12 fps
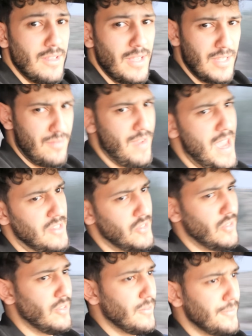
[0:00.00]
it's
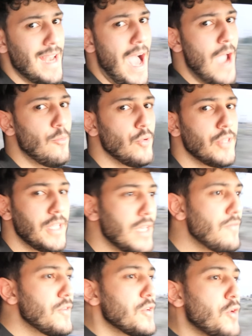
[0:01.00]
faster. And I would
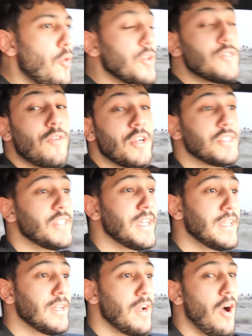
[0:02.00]
even go as far as
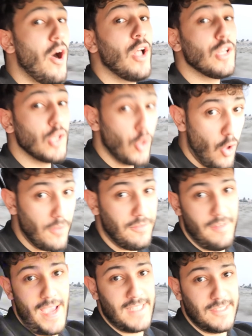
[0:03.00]
saying a lot
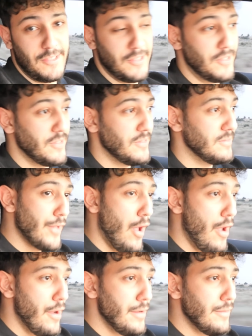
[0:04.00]
faster.
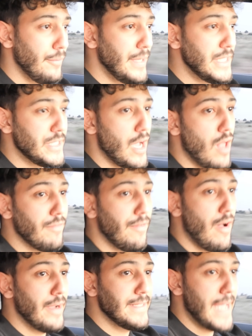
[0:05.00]
So, we shall
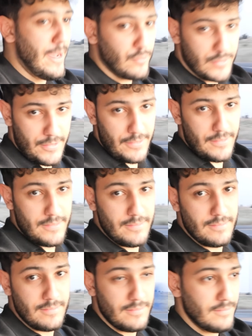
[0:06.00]
find out
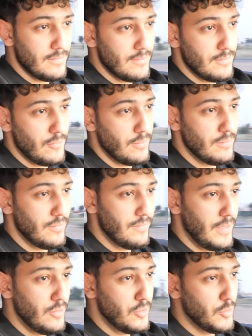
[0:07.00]

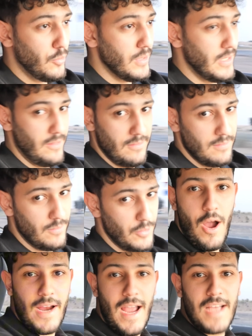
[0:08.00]
very shortly.
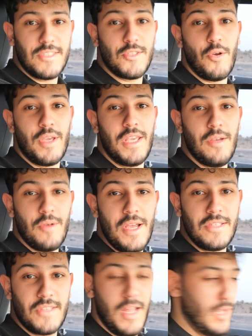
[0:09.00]
Alright guys, so here
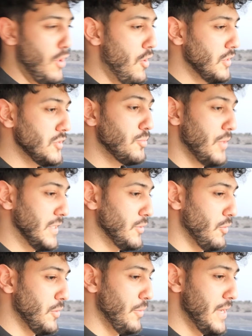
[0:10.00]
is the launch. Brakes
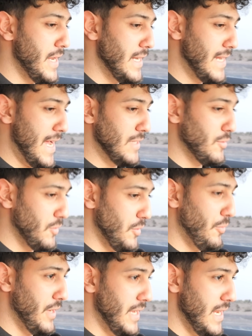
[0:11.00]
all the way in, gas all the
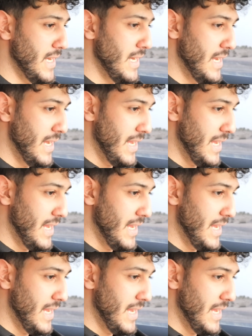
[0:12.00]
way in,